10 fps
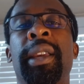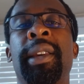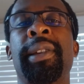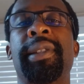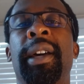
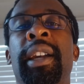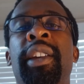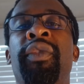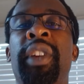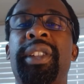is a
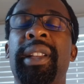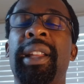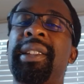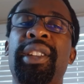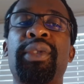convention
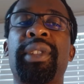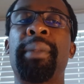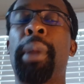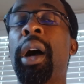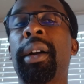that is used
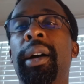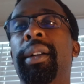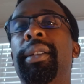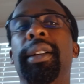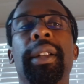in manga,
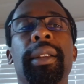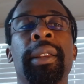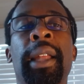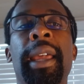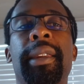
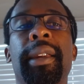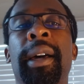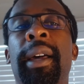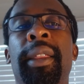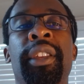like the